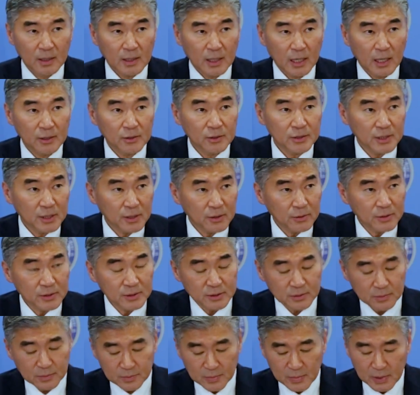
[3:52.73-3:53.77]

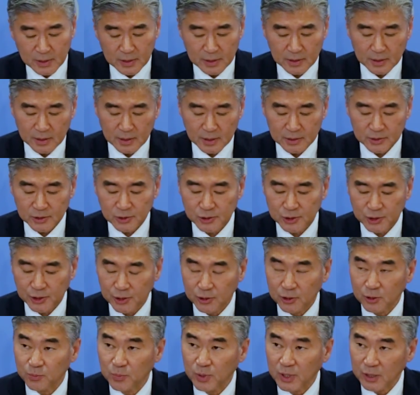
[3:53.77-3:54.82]
Counterterrorism is a
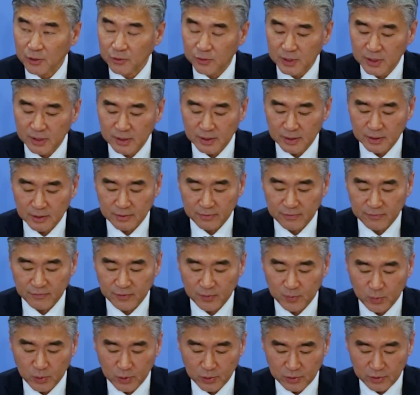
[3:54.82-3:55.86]
shared priority
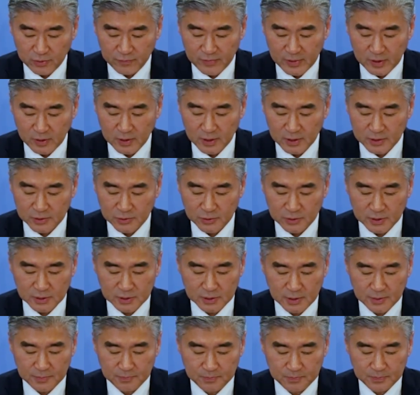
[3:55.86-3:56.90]
for both of our
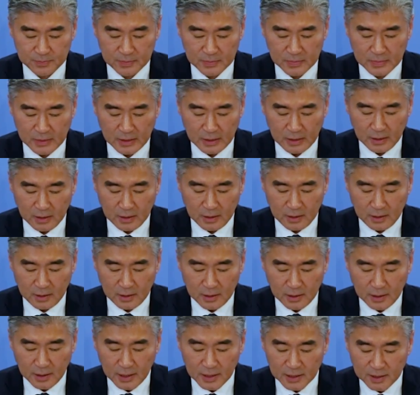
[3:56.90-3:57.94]
countries
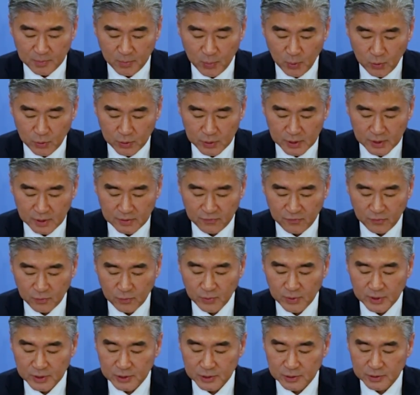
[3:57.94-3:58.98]
and important for
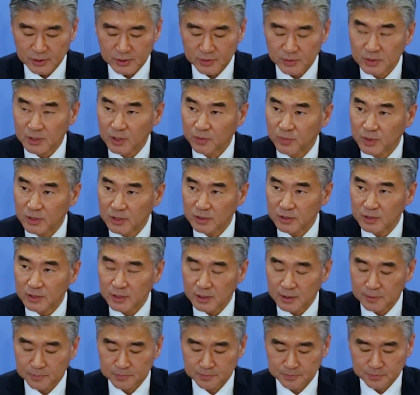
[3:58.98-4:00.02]
regional
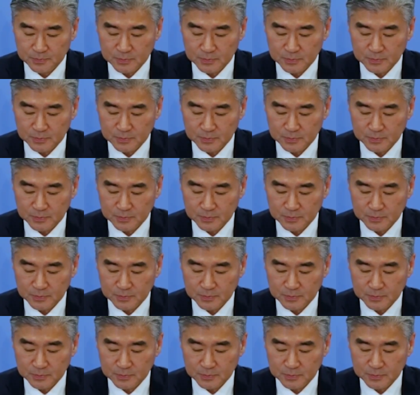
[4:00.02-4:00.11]
stability.